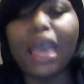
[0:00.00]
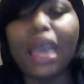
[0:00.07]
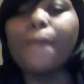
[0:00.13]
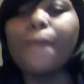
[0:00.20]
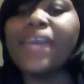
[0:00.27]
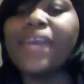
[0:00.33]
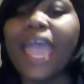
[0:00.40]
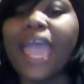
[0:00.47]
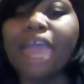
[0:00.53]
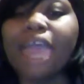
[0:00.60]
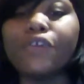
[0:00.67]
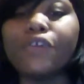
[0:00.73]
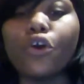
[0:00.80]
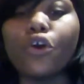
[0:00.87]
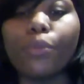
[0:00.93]

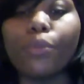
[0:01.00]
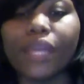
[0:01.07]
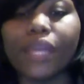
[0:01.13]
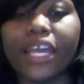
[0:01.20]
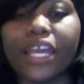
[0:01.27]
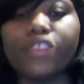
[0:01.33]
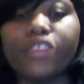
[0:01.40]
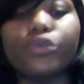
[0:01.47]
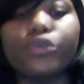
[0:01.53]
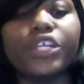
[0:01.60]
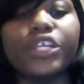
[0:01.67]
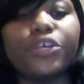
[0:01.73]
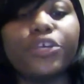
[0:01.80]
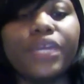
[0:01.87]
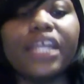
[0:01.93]
Behavioral blend through the
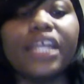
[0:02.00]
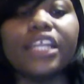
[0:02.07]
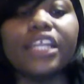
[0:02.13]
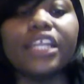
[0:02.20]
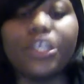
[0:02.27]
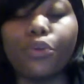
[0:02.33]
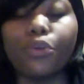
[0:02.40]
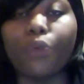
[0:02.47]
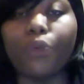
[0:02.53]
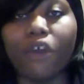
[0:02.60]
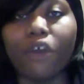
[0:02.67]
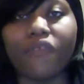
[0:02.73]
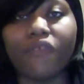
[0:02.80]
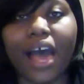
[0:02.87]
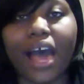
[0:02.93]
uniquely you
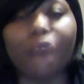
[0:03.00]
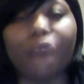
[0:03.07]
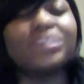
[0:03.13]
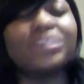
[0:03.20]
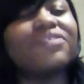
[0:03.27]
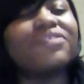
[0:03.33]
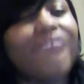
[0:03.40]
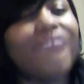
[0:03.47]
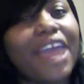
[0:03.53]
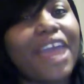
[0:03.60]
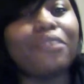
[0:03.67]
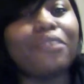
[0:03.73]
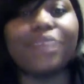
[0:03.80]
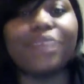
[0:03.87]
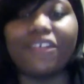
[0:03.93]
profile was
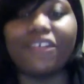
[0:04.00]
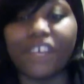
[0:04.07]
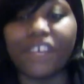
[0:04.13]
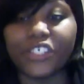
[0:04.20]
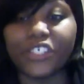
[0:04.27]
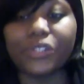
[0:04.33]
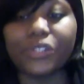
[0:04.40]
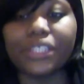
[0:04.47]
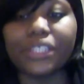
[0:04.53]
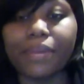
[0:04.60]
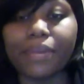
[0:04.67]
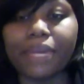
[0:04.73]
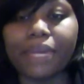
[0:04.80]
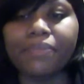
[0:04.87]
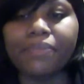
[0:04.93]
very beneficial to
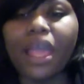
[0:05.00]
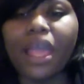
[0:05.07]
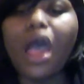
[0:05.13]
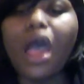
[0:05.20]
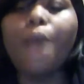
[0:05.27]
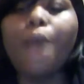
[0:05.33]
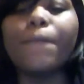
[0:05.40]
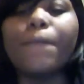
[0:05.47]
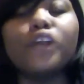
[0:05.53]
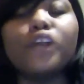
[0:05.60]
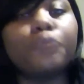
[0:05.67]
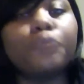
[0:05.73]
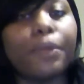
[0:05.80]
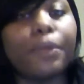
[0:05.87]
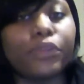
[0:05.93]
me. Most
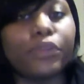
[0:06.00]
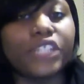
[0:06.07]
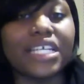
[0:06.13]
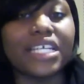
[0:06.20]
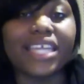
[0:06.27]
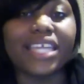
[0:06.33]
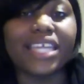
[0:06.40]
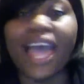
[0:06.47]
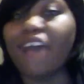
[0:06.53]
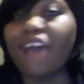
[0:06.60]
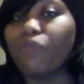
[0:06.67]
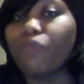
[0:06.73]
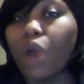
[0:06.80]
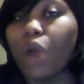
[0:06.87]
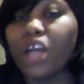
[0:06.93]
people tend to
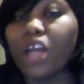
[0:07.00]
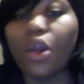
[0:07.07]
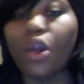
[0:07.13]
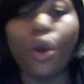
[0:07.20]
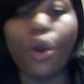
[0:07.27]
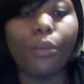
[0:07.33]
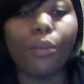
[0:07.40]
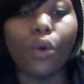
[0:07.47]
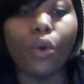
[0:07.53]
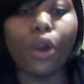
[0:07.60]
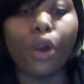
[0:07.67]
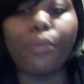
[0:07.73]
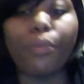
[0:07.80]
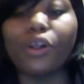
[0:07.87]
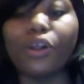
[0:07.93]
have one or
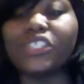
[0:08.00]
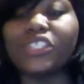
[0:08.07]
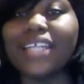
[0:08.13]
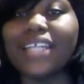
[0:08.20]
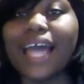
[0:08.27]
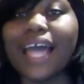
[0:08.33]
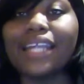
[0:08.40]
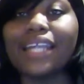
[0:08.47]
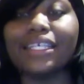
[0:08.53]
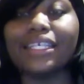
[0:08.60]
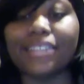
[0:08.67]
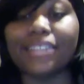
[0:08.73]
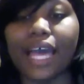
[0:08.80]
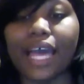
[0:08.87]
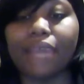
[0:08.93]
more personality
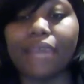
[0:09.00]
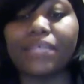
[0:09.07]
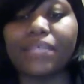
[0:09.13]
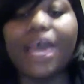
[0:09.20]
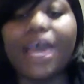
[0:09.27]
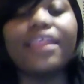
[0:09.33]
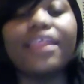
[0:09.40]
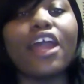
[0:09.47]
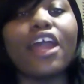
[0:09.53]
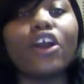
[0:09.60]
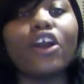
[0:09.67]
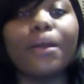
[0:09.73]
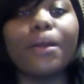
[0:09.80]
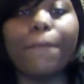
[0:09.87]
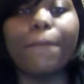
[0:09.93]
types that are
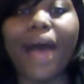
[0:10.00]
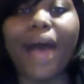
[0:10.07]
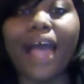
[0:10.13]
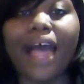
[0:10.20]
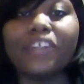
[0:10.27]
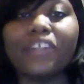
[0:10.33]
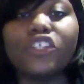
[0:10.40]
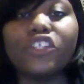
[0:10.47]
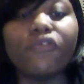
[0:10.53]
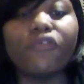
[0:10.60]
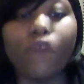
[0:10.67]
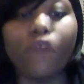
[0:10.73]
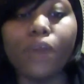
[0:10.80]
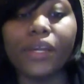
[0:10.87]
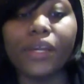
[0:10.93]
combined to
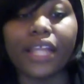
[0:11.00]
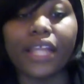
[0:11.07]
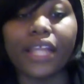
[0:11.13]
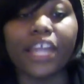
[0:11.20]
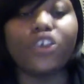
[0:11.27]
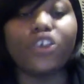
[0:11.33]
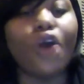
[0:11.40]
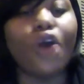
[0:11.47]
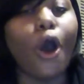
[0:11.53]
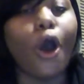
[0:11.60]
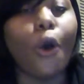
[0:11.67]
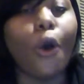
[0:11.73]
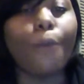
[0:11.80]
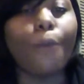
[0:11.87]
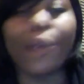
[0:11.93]
formulate your
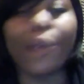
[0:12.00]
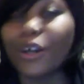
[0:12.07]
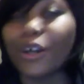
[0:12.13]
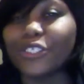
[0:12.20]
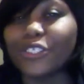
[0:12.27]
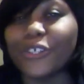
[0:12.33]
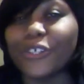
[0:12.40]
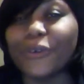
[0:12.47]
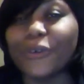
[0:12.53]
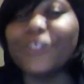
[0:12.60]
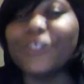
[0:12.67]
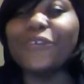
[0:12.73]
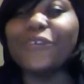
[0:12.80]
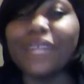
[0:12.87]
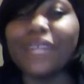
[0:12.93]
own personal,
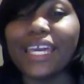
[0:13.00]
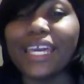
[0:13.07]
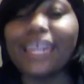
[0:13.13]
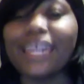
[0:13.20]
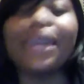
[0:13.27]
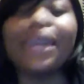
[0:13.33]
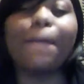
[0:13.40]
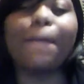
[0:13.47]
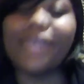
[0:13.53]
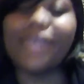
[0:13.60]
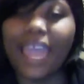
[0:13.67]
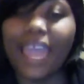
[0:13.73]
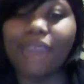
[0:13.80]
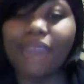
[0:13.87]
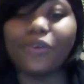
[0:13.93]
unique
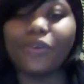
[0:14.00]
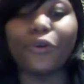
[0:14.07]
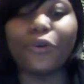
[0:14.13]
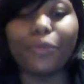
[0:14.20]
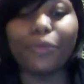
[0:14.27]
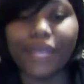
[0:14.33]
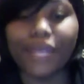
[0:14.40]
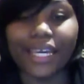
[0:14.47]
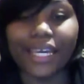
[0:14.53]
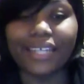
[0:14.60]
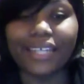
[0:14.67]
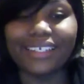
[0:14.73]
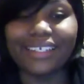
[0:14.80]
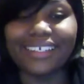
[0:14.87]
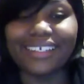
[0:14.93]
behavioral
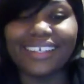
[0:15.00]
blend.